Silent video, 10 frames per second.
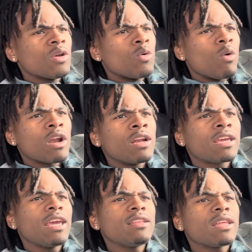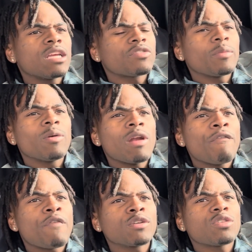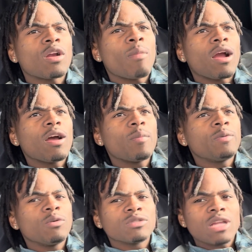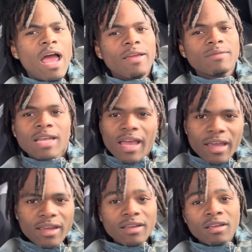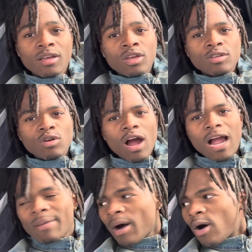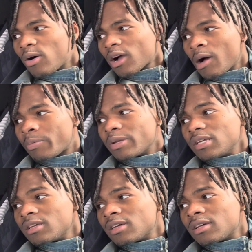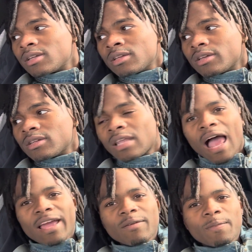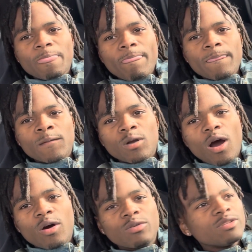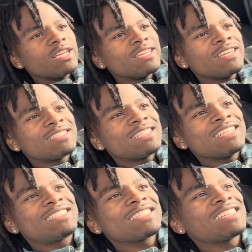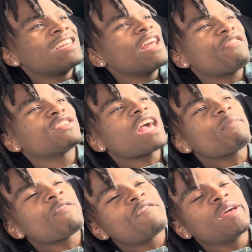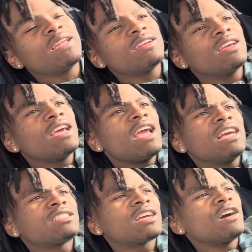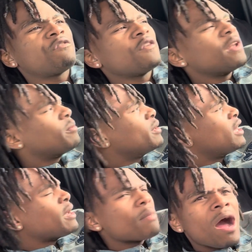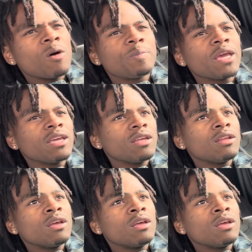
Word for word: one of the key things for me when I first started my company was like, dang, I got my own company. Like, it's just a different type of feeling. It's a good feeling, but in my opinion,